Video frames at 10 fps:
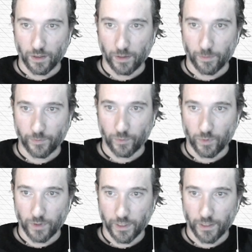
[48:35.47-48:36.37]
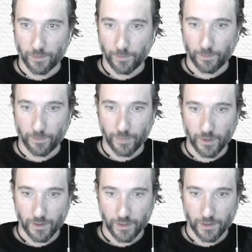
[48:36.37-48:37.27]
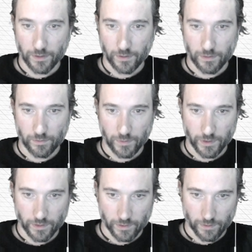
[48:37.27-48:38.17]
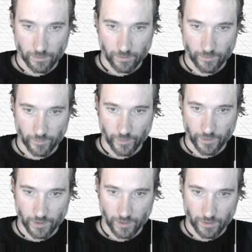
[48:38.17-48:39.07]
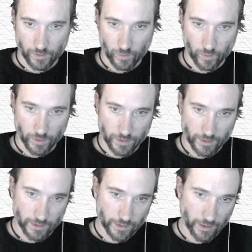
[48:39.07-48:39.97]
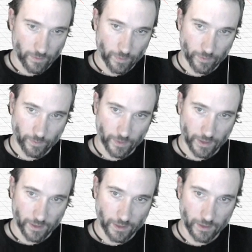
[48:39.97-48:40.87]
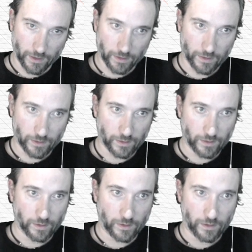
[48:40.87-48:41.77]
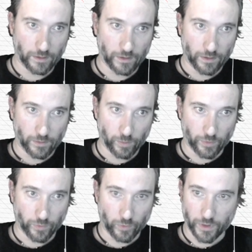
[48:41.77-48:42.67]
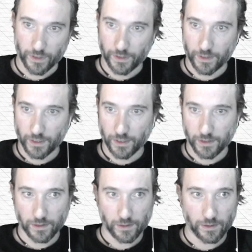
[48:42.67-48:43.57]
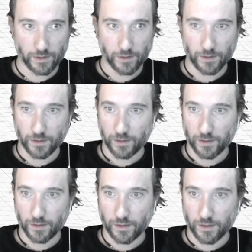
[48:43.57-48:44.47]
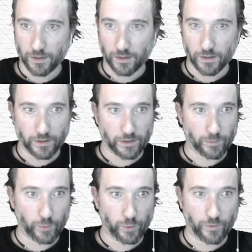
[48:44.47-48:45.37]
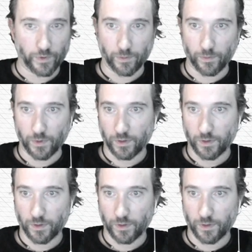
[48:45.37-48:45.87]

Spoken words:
before I combine them, let's come one step back here. Before I did that, let's move him